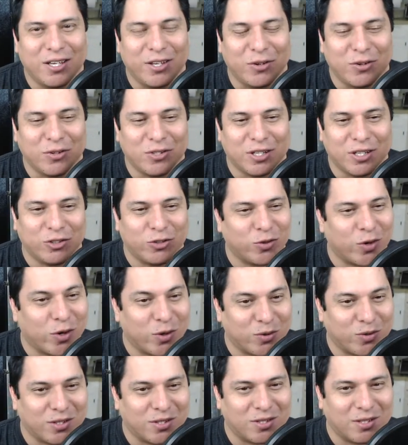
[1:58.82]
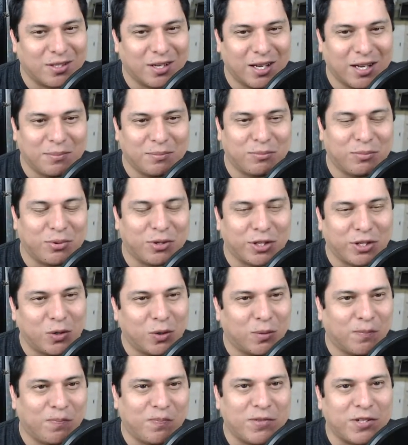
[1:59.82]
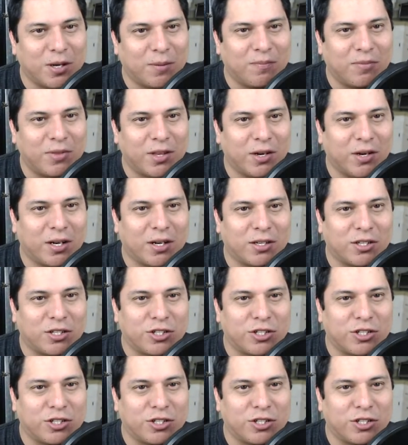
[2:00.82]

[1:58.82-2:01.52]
using drones. Pretty cool. So there you go,